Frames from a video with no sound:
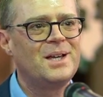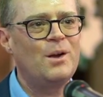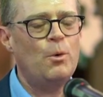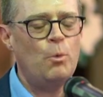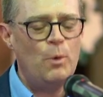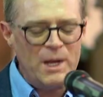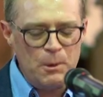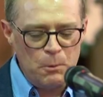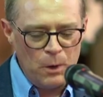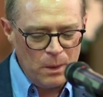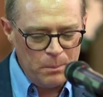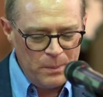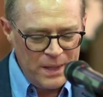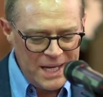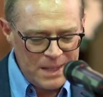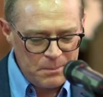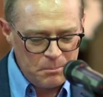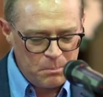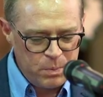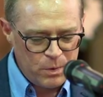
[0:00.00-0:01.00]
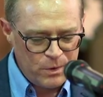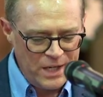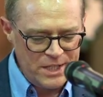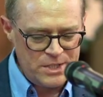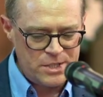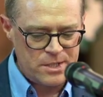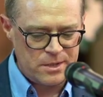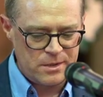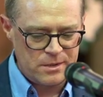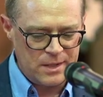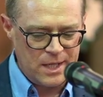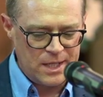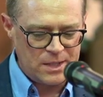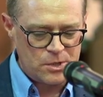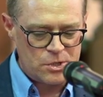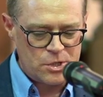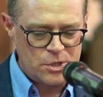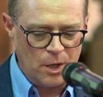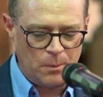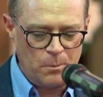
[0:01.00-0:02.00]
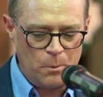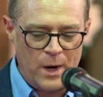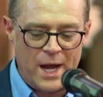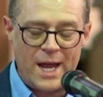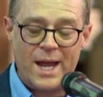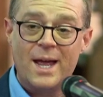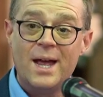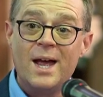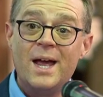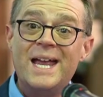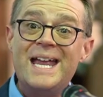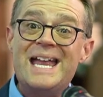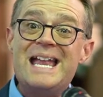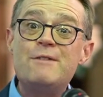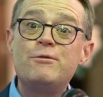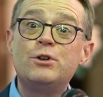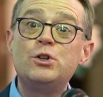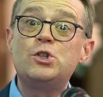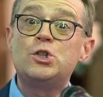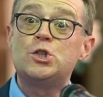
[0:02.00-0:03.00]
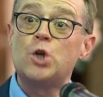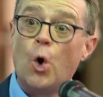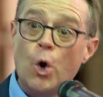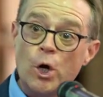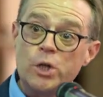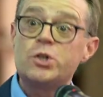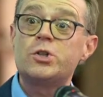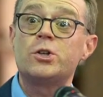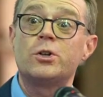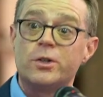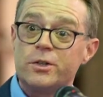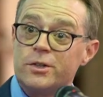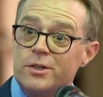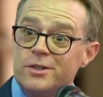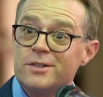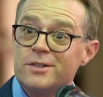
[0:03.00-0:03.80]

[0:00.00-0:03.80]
We will be imprisoned in some way, even tortured.